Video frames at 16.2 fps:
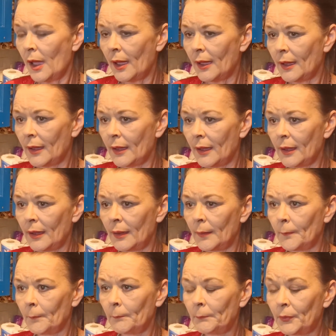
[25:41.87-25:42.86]

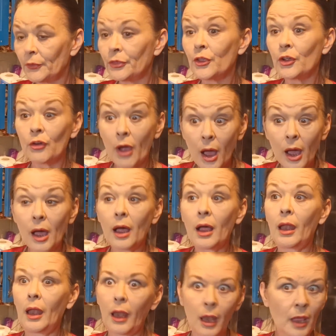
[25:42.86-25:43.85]
But there
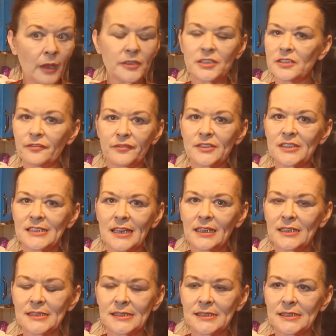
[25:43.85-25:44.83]
are lots of
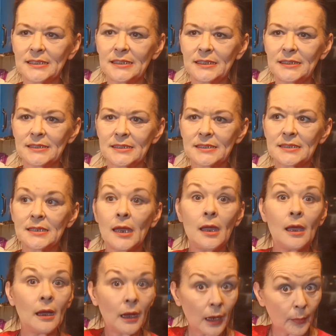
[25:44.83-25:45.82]
facilities
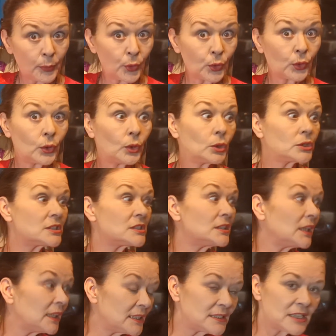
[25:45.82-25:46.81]
abroad
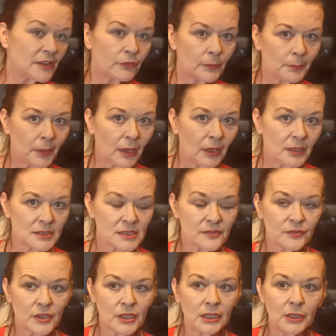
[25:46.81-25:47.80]
in different parts
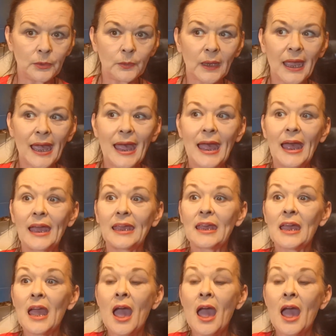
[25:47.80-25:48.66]
of the UK